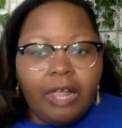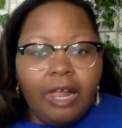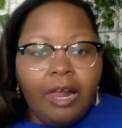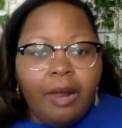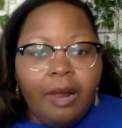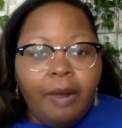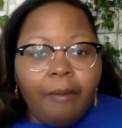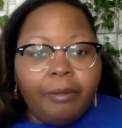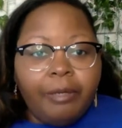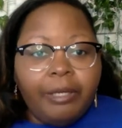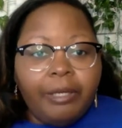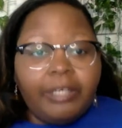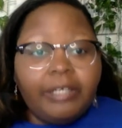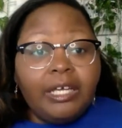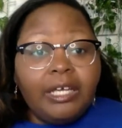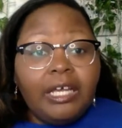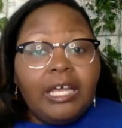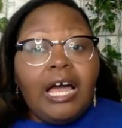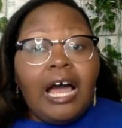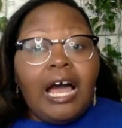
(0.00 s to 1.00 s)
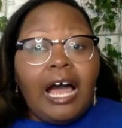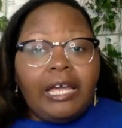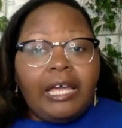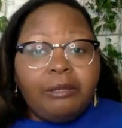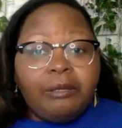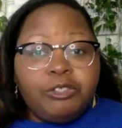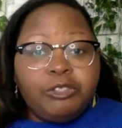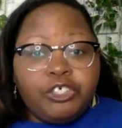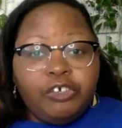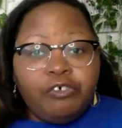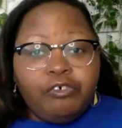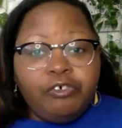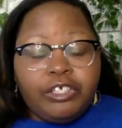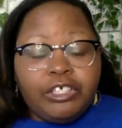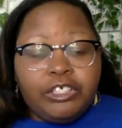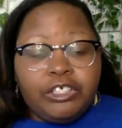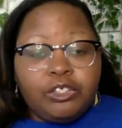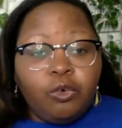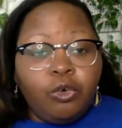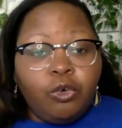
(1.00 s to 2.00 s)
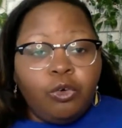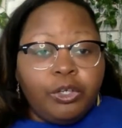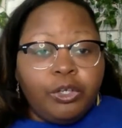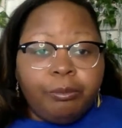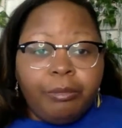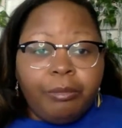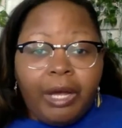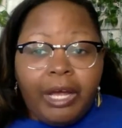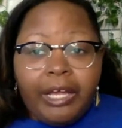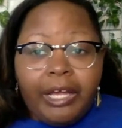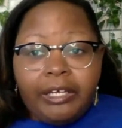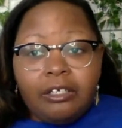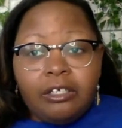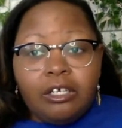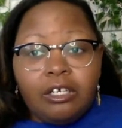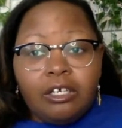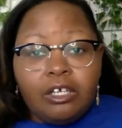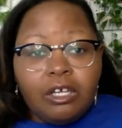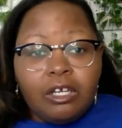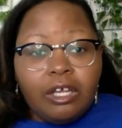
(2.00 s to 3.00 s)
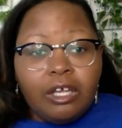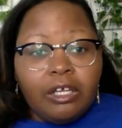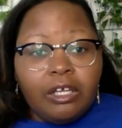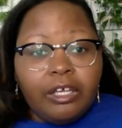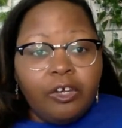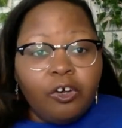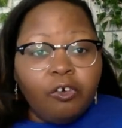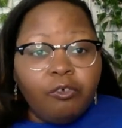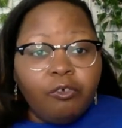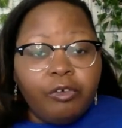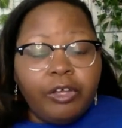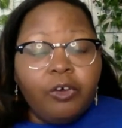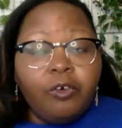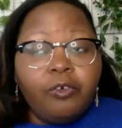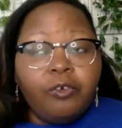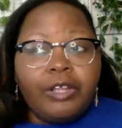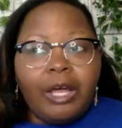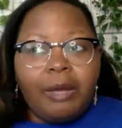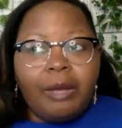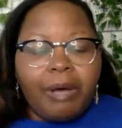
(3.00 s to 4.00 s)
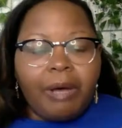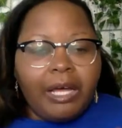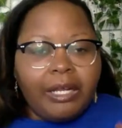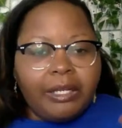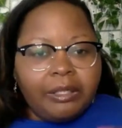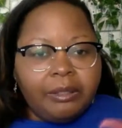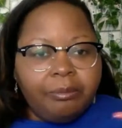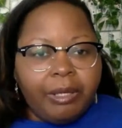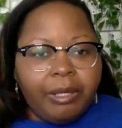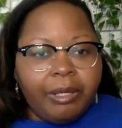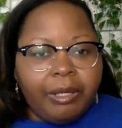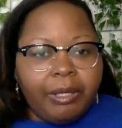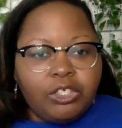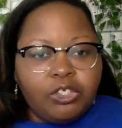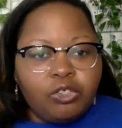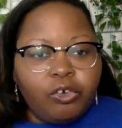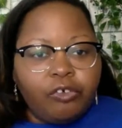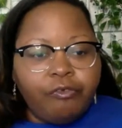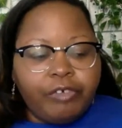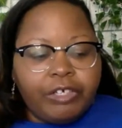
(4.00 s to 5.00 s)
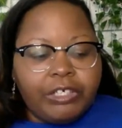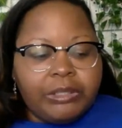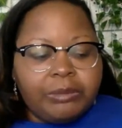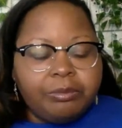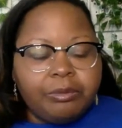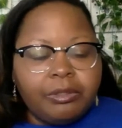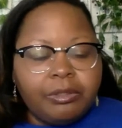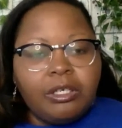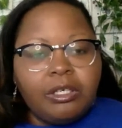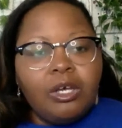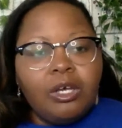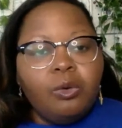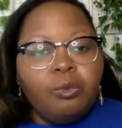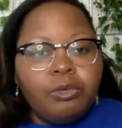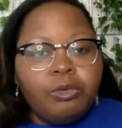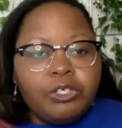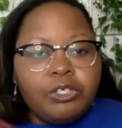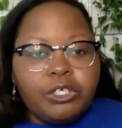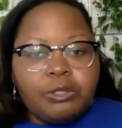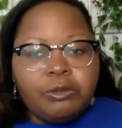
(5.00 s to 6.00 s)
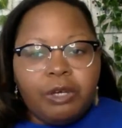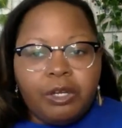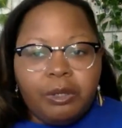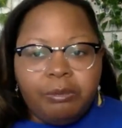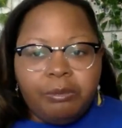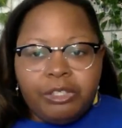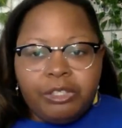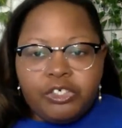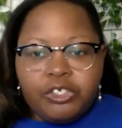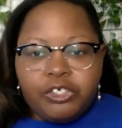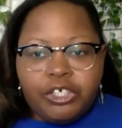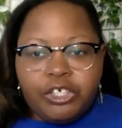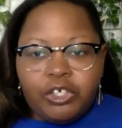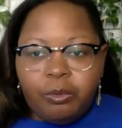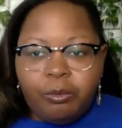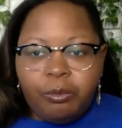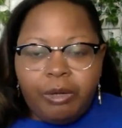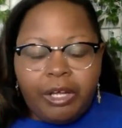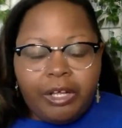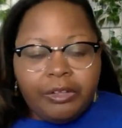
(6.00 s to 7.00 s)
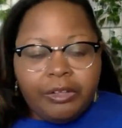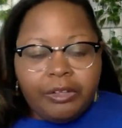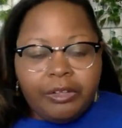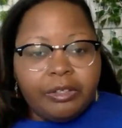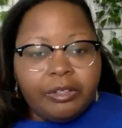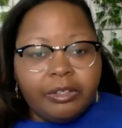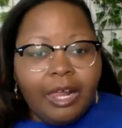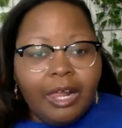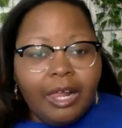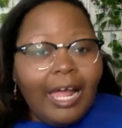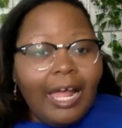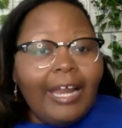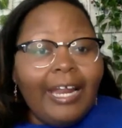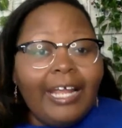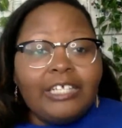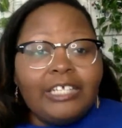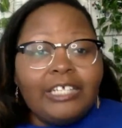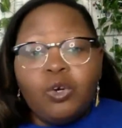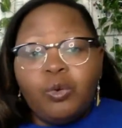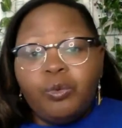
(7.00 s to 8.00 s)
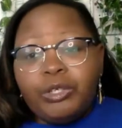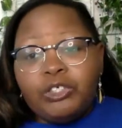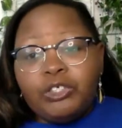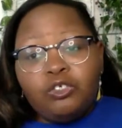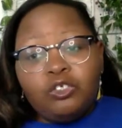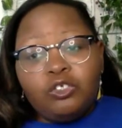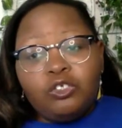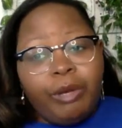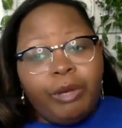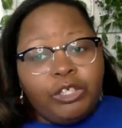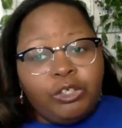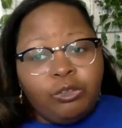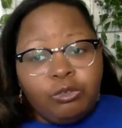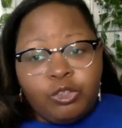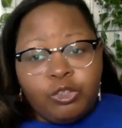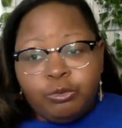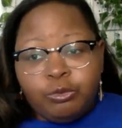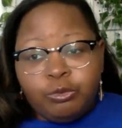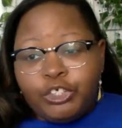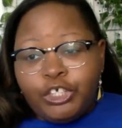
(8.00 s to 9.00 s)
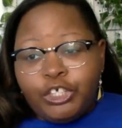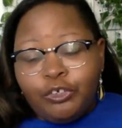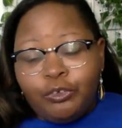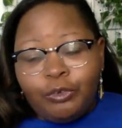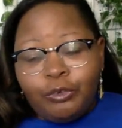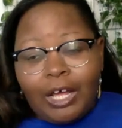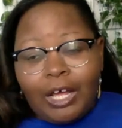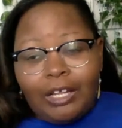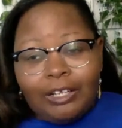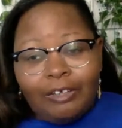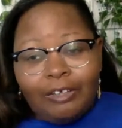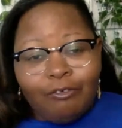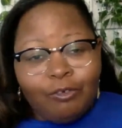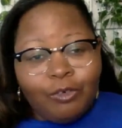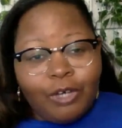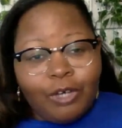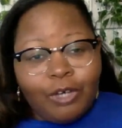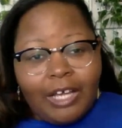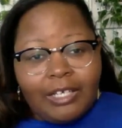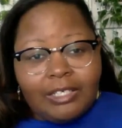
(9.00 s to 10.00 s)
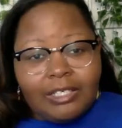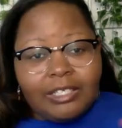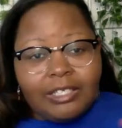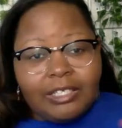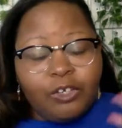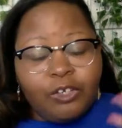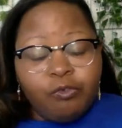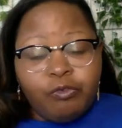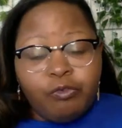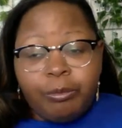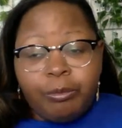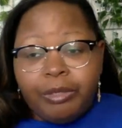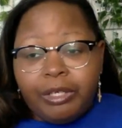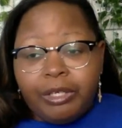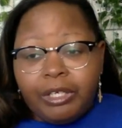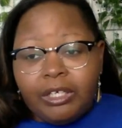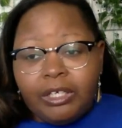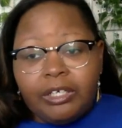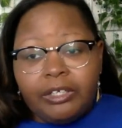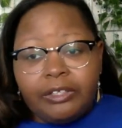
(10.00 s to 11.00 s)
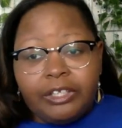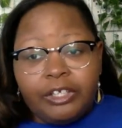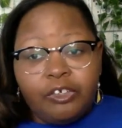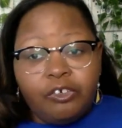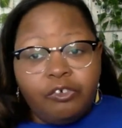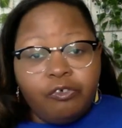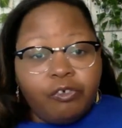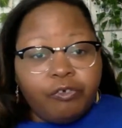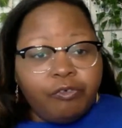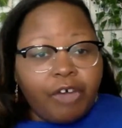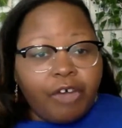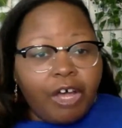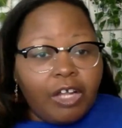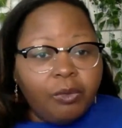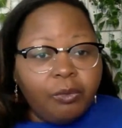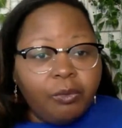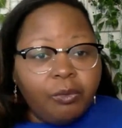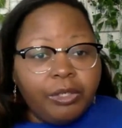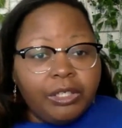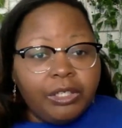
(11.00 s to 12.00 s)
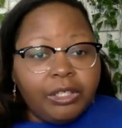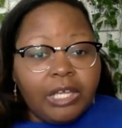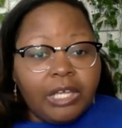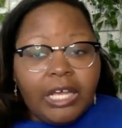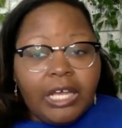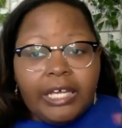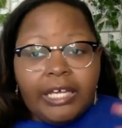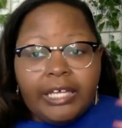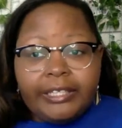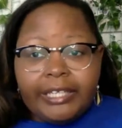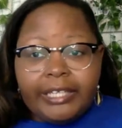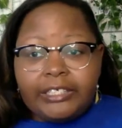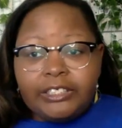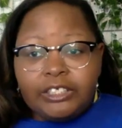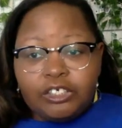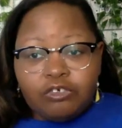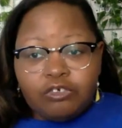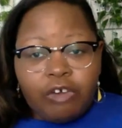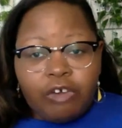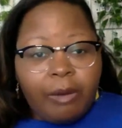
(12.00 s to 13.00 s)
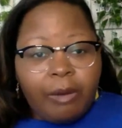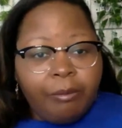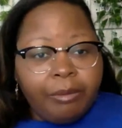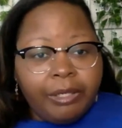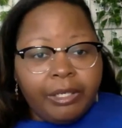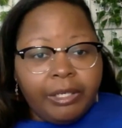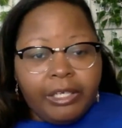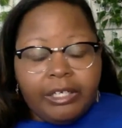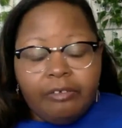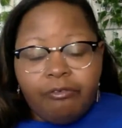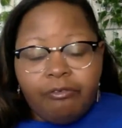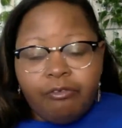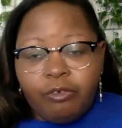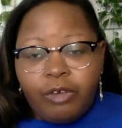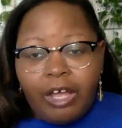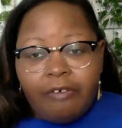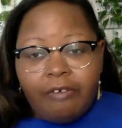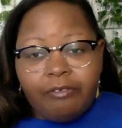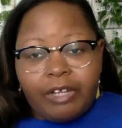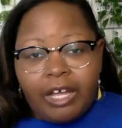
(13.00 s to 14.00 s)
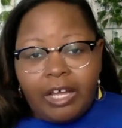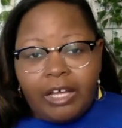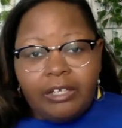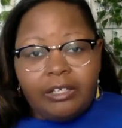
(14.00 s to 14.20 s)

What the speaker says: But I am sharing this on my Heal Thy Body page on Facebook, which is going to be shared on my other. And as always, my YouTube channel. I love you guys. Thank you for being here. Thank you for following. Hit that subscribe button if you have not.